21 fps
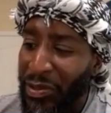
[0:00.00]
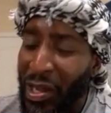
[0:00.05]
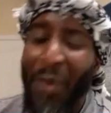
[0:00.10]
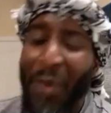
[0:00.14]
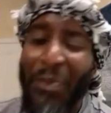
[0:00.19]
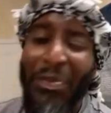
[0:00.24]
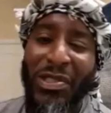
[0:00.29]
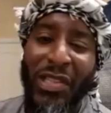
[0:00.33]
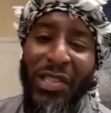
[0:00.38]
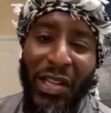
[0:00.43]

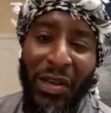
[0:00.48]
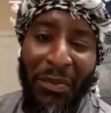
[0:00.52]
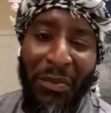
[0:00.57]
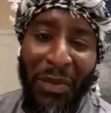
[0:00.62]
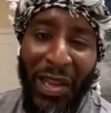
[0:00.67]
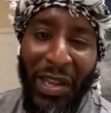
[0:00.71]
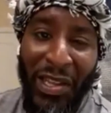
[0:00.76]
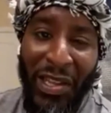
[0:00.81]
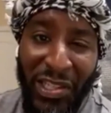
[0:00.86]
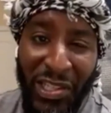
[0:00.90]
compensating
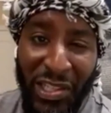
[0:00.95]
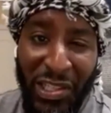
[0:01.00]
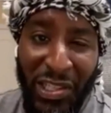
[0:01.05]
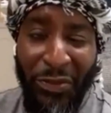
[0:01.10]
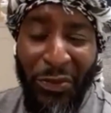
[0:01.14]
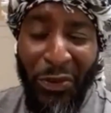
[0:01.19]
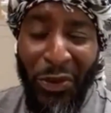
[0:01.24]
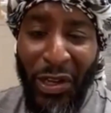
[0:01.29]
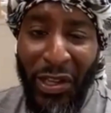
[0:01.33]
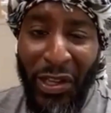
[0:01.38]
my
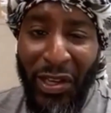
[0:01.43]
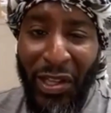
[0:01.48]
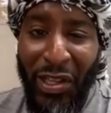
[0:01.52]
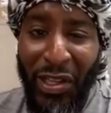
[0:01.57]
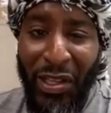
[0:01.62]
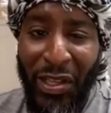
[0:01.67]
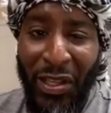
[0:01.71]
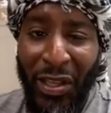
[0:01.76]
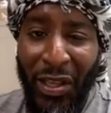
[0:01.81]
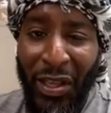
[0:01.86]
energy for that
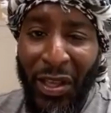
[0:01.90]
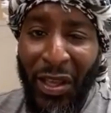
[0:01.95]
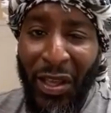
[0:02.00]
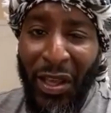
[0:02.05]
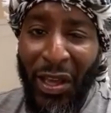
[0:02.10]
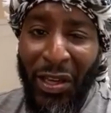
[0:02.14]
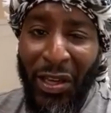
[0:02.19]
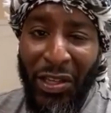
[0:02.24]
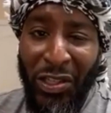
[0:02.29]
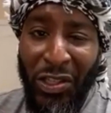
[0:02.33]
day
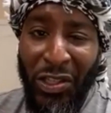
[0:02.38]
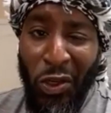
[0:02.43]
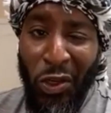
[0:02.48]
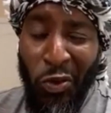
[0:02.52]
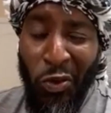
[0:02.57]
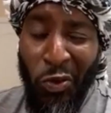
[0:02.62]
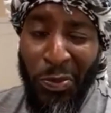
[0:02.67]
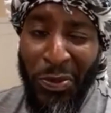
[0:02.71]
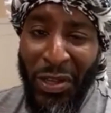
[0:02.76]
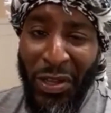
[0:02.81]
at a
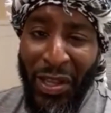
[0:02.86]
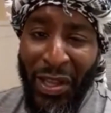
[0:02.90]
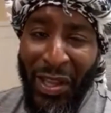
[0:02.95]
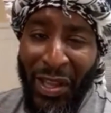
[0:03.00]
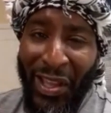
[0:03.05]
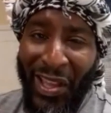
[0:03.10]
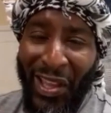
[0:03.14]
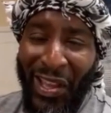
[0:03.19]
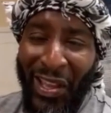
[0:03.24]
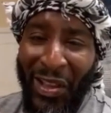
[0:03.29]
job.
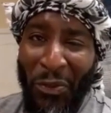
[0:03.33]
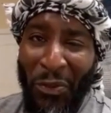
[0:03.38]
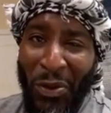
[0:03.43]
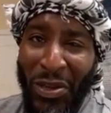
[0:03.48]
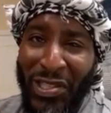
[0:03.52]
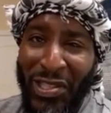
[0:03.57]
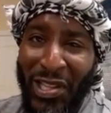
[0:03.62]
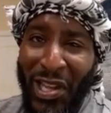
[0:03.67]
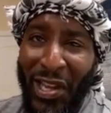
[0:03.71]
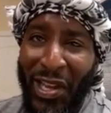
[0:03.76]
And
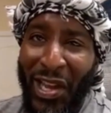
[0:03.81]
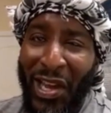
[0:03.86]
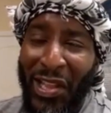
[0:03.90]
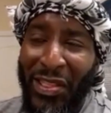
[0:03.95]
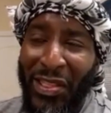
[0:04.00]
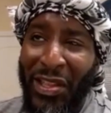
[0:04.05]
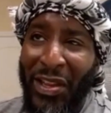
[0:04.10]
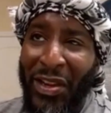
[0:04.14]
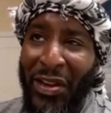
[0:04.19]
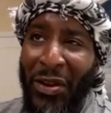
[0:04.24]
once I
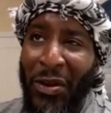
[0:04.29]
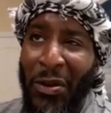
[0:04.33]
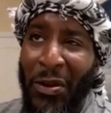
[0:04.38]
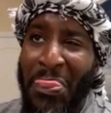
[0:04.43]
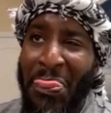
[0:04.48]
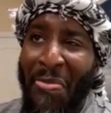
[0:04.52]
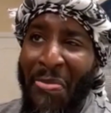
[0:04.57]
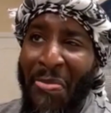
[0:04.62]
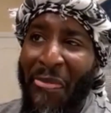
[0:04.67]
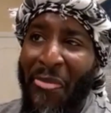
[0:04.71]
got there,
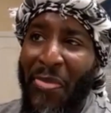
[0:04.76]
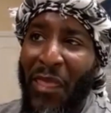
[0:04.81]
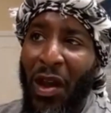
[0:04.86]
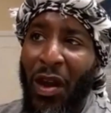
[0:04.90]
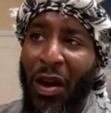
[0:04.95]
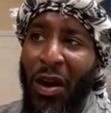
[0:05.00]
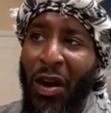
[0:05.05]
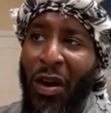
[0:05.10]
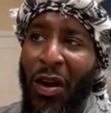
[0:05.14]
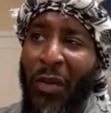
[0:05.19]

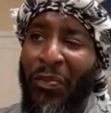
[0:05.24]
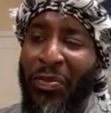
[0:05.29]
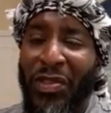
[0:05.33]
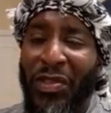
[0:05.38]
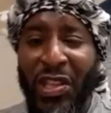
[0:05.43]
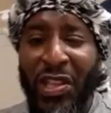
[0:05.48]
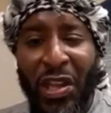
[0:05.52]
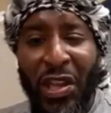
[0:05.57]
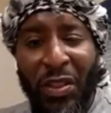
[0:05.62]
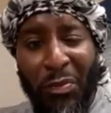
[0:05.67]

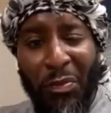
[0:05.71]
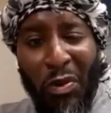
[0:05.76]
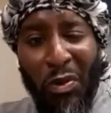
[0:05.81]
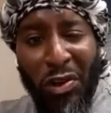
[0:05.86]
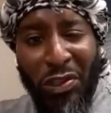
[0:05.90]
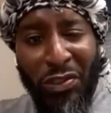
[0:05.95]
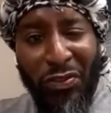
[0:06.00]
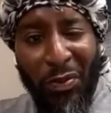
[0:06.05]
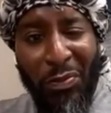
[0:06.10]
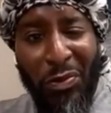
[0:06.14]
the other
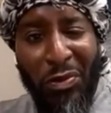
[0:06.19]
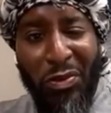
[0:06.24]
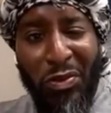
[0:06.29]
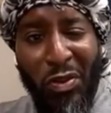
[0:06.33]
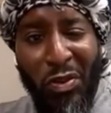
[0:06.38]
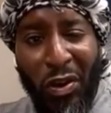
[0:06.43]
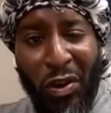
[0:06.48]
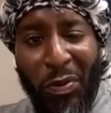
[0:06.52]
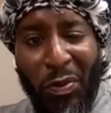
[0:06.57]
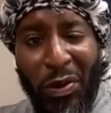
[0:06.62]
Moors from New
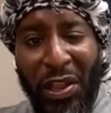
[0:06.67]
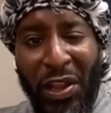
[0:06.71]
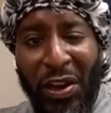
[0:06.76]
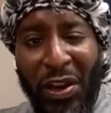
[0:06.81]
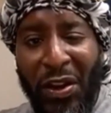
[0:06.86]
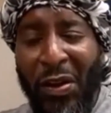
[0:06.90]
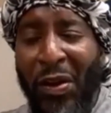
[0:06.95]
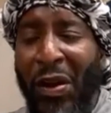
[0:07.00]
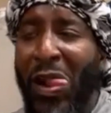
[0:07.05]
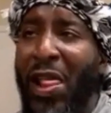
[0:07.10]
York were
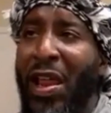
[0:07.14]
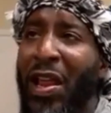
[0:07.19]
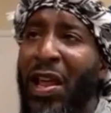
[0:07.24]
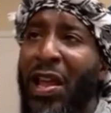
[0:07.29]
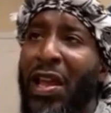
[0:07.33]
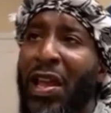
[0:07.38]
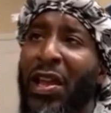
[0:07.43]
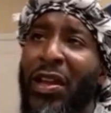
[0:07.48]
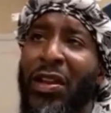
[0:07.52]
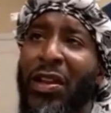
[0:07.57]
there.
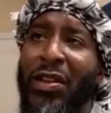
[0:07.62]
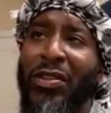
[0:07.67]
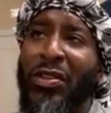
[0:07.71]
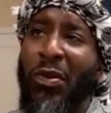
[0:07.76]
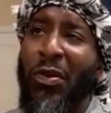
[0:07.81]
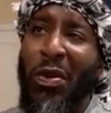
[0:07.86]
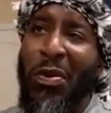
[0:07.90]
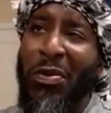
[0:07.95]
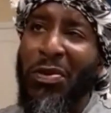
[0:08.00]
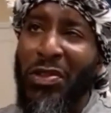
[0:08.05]
And
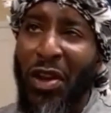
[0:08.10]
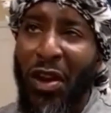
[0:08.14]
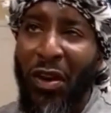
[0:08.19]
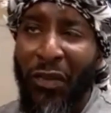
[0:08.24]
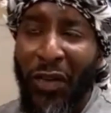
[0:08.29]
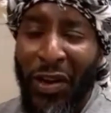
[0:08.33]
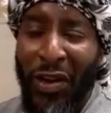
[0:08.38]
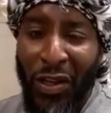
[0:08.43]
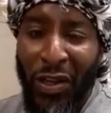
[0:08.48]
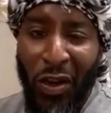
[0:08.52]
so we was
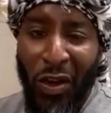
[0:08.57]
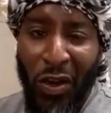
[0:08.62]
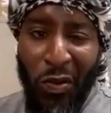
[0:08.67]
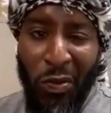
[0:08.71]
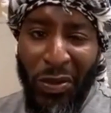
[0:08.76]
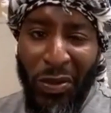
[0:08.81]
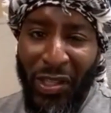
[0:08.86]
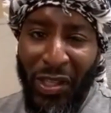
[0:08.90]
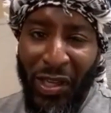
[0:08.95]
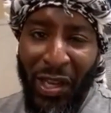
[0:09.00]
all ready to go
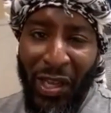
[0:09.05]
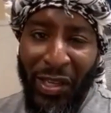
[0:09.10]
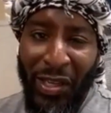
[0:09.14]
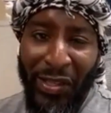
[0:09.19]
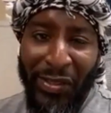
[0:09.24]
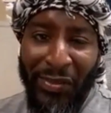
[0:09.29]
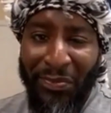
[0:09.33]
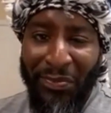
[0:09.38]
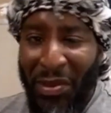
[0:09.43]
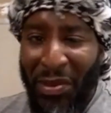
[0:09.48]
within
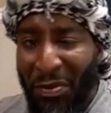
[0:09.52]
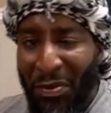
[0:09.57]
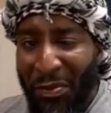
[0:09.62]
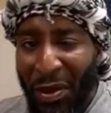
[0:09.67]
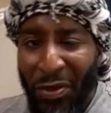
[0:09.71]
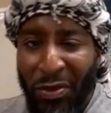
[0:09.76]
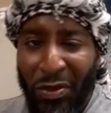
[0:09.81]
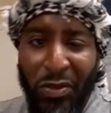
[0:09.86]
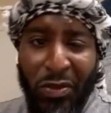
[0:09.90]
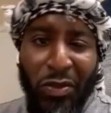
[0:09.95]
like maybe
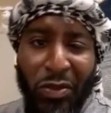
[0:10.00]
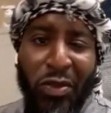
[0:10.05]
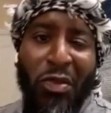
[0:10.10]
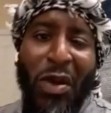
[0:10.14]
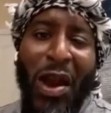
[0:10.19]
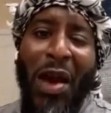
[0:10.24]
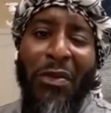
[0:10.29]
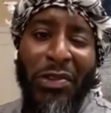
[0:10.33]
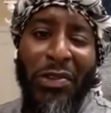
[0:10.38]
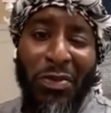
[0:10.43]
about
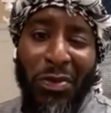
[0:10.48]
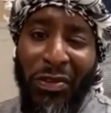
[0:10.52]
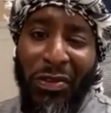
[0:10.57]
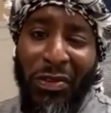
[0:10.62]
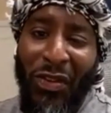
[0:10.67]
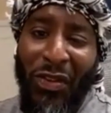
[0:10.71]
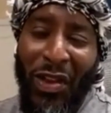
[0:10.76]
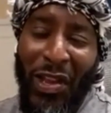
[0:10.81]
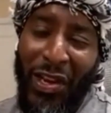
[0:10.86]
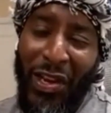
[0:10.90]
2 hours, we
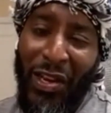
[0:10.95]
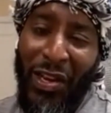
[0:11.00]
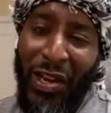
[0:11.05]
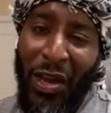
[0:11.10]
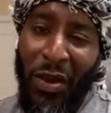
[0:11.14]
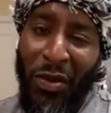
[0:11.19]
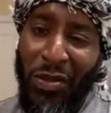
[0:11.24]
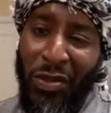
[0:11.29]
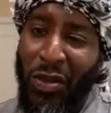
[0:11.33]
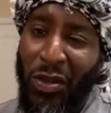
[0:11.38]
was heading
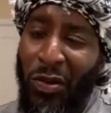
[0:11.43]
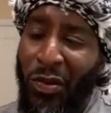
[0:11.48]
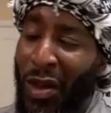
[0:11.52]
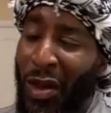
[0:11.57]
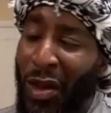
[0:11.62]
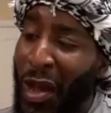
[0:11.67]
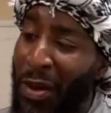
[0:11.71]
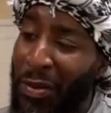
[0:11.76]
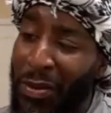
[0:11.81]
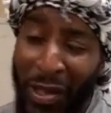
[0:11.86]
out.
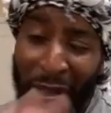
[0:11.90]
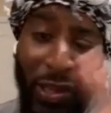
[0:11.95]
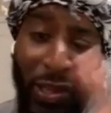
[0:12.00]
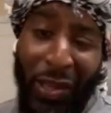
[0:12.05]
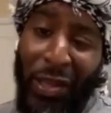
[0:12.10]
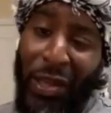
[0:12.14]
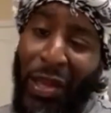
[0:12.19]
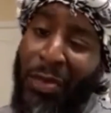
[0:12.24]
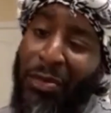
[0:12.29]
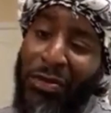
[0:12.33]
So
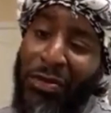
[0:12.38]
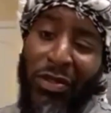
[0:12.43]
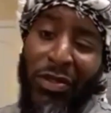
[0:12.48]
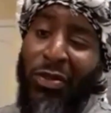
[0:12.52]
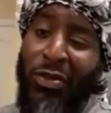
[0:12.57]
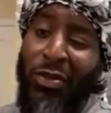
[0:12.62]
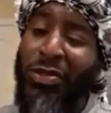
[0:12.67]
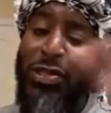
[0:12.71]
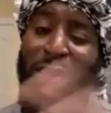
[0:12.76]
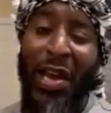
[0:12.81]
I'm
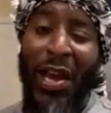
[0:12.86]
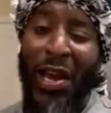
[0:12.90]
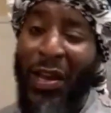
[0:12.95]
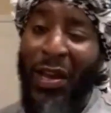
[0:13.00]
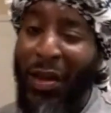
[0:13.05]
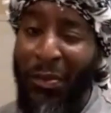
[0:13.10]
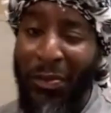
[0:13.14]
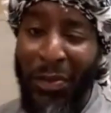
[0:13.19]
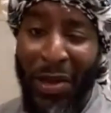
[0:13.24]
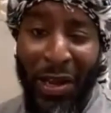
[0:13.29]
too
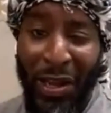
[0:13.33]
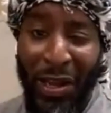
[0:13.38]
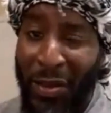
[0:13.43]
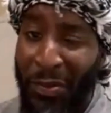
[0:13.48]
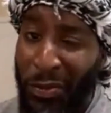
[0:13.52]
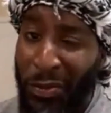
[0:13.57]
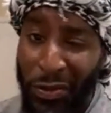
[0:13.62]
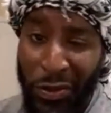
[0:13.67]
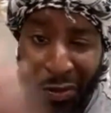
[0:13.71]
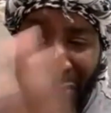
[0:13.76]
tired, I'm not
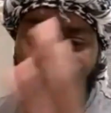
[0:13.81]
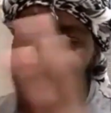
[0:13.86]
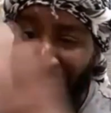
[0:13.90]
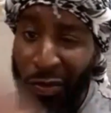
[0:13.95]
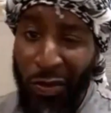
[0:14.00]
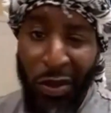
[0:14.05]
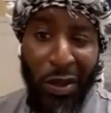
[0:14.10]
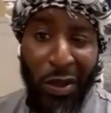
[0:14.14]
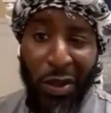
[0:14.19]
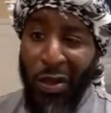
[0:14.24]
able
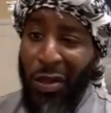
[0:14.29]
to